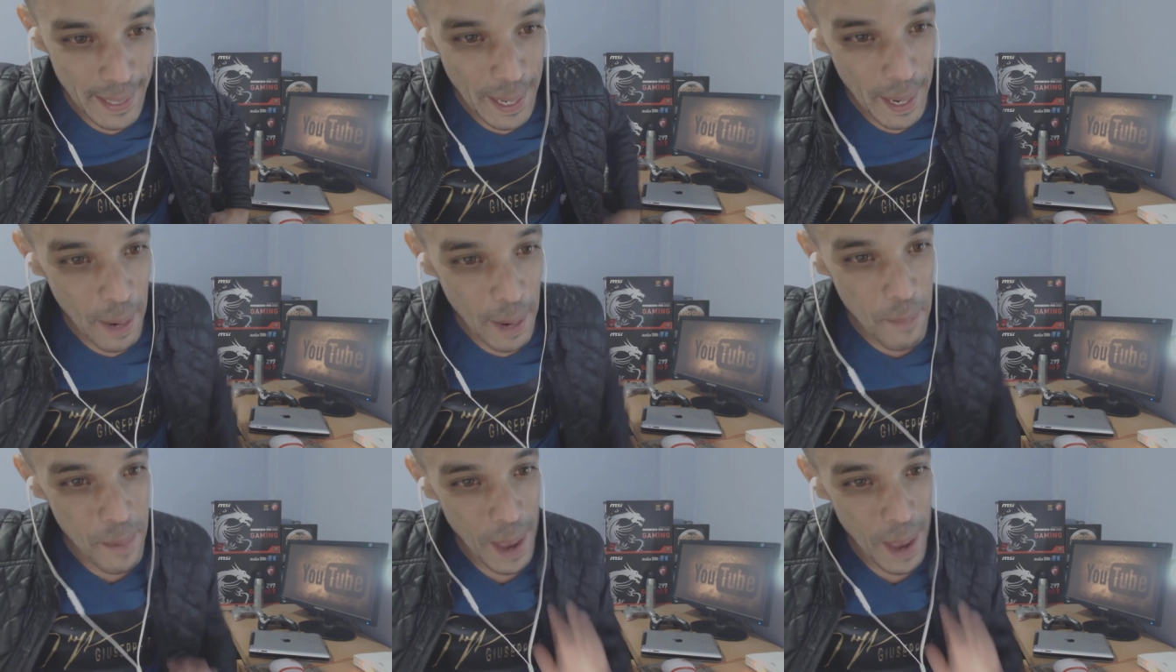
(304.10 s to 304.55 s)

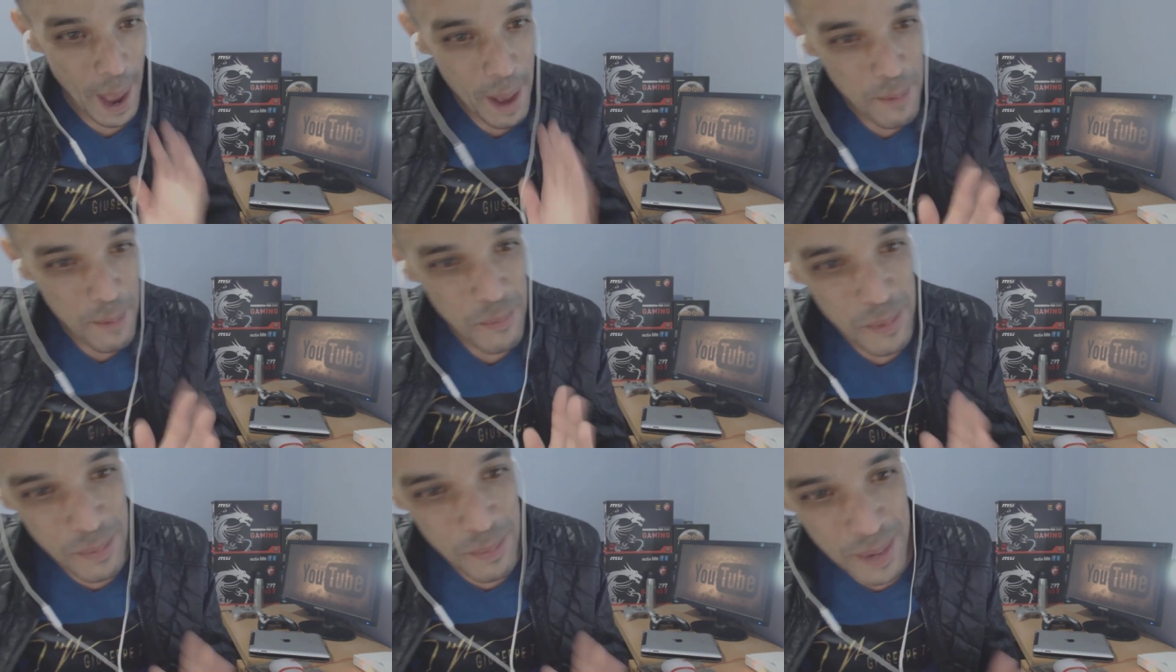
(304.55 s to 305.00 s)
god like I'd
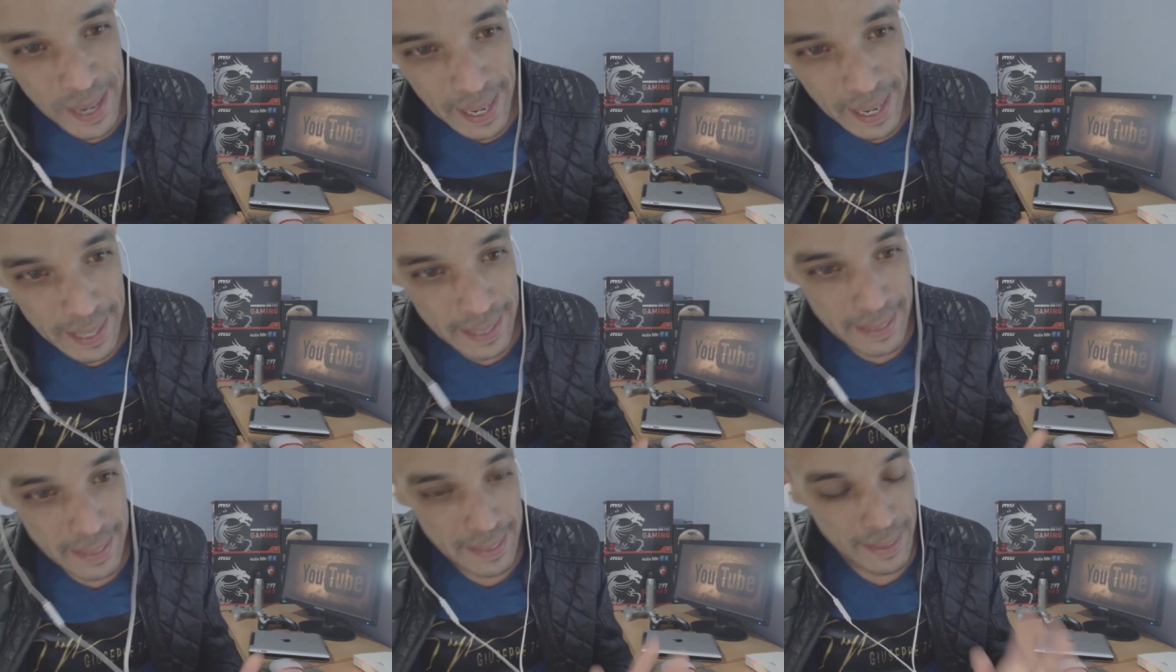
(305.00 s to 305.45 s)
be happy
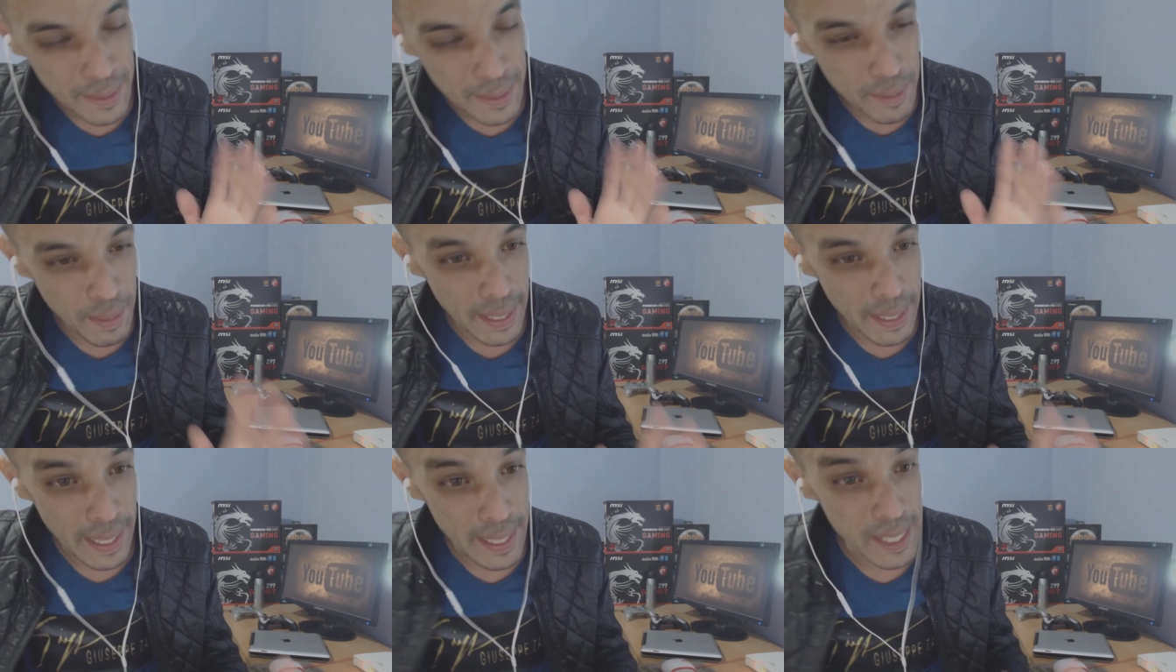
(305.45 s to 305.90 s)
because
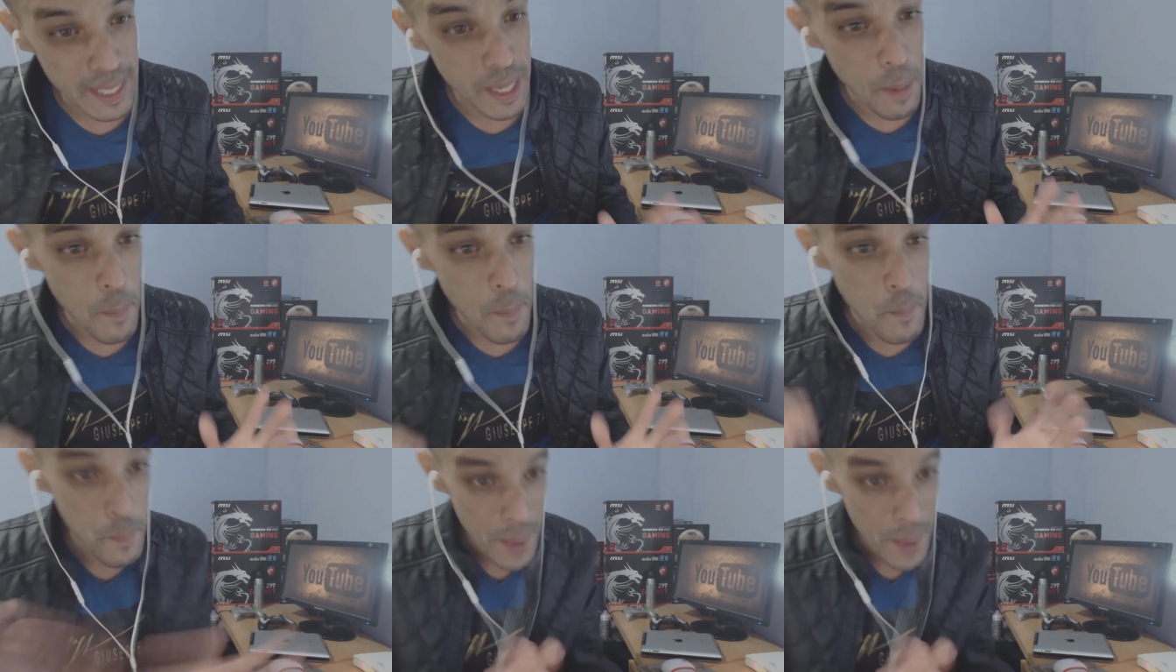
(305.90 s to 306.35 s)
oh my
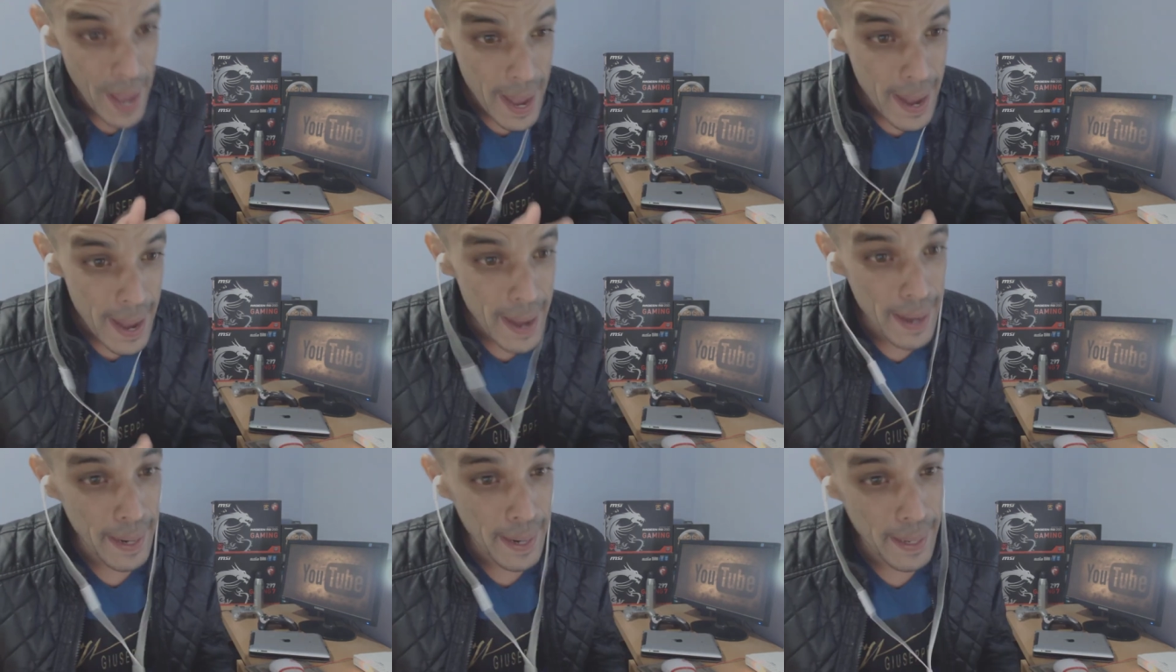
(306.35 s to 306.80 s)
god she
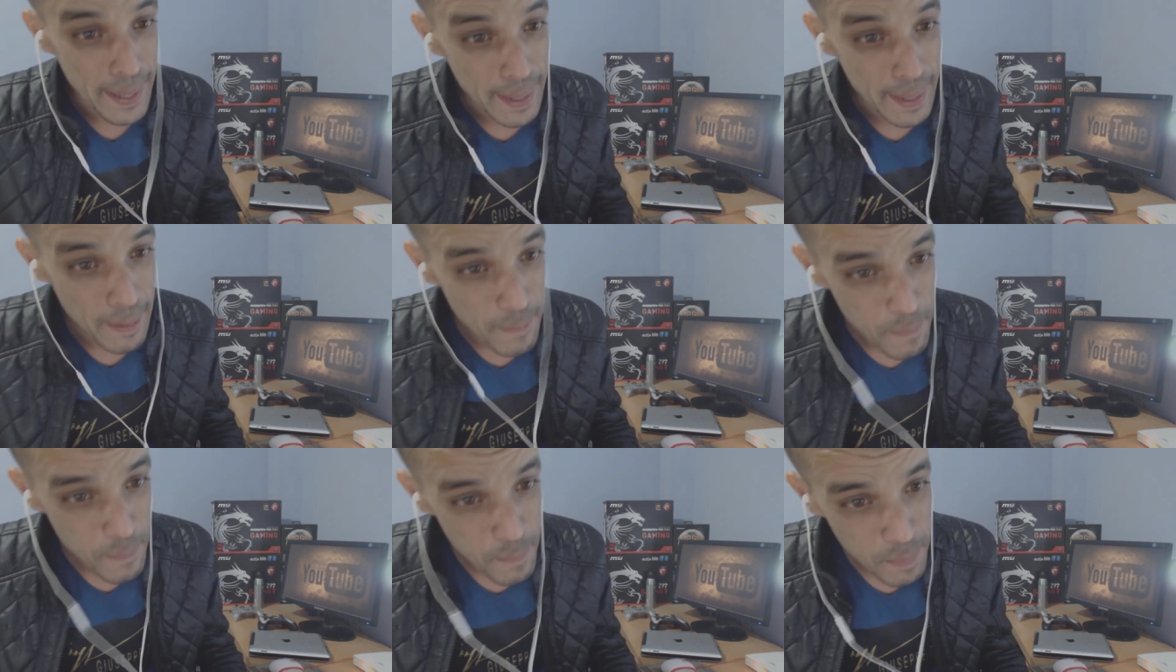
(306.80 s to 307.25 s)

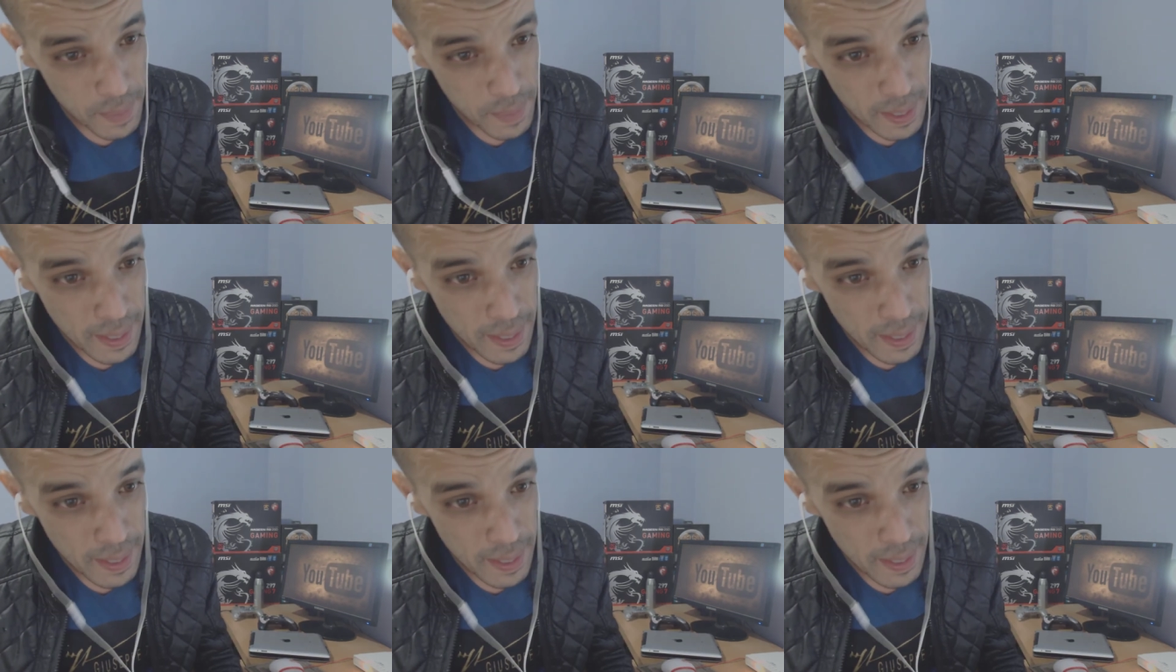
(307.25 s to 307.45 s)
back